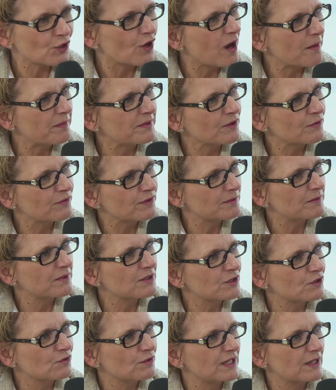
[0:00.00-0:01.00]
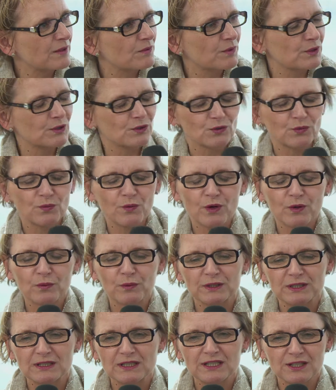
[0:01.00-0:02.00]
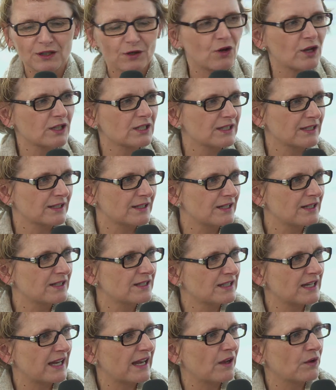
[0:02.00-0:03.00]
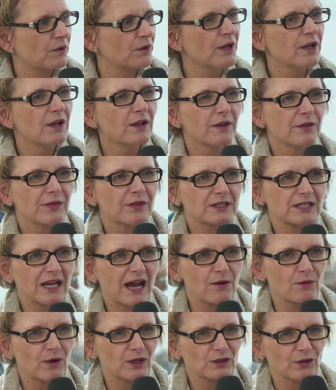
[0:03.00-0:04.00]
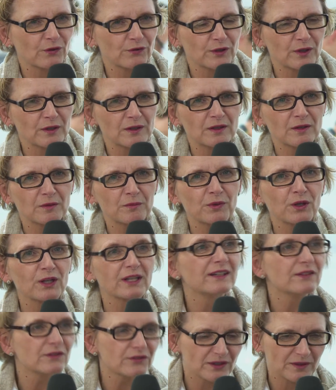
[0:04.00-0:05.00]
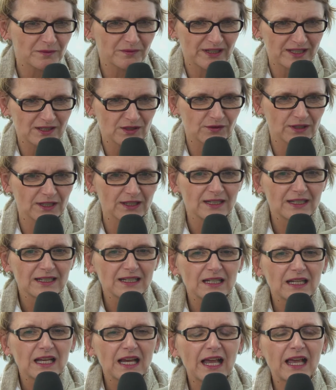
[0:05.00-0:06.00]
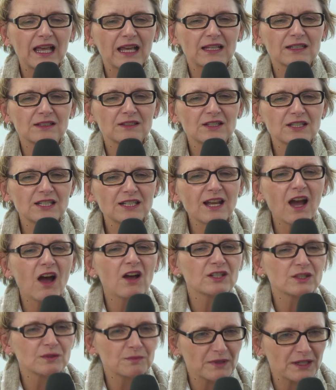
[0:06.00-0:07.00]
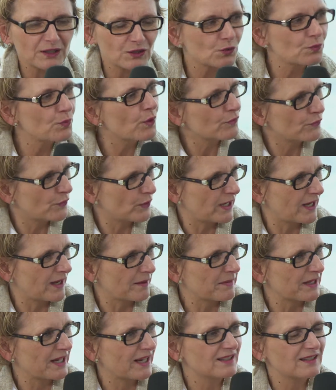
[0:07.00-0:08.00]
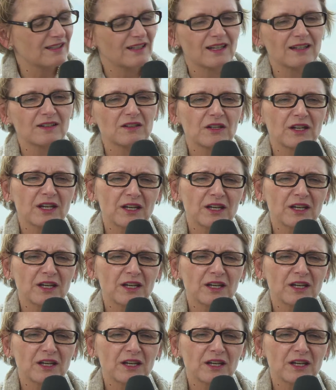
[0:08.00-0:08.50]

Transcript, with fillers: job in the film industry was to work with Dieter Kosslick. He's now the director of the Berlin Film Festival. And he asked me to work for him. And I said, no,